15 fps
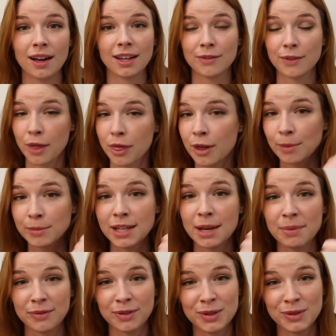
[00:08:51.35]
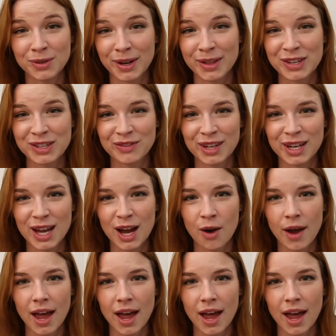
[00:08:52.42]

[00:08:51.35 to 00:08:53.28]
Give it a thumbs up if you enjoyed this video,